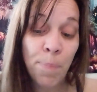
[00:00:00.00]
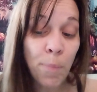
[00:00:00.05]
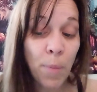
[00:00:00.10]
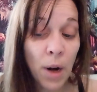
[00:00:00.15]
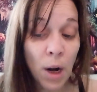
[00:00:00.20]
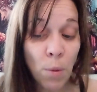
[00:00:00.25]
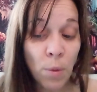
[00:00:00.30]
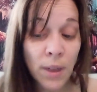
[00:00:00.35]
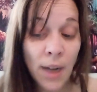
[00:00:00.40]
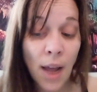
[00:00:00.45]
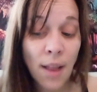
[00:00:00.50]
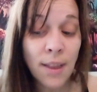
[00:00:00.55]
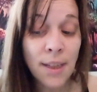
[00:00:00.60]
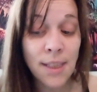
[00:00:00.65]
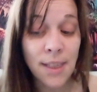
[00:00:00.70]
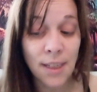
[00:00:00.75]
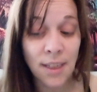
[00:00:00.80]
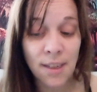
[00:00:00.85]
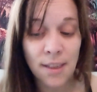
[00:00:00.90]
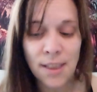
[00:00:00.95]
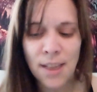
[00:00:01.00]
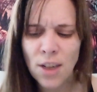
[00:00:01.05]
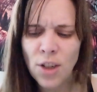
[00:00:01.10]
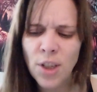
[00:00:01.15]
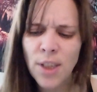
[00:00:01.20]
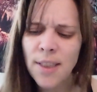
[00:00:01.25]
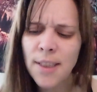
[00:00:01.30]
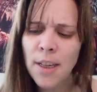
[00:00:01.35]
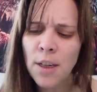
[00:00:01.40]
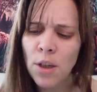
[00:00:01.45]
but I will not listen to such
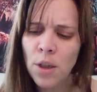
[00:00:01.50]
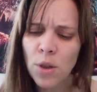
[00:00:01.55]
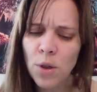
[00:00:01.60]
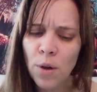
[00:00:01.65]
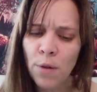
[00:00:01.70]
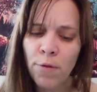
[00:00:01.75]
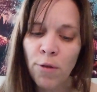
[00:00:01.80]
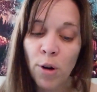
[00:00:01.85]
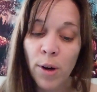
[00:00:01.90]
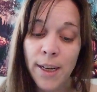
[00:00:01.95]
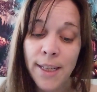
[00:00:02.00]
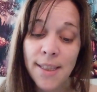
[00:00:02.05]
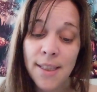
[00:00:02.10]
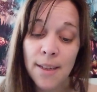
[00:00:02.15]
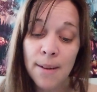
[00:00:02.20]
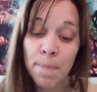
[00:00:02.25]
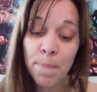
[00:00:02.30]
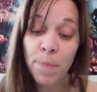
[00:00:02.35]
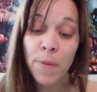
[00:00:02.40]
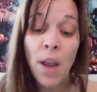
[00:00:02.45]
a sinister voice.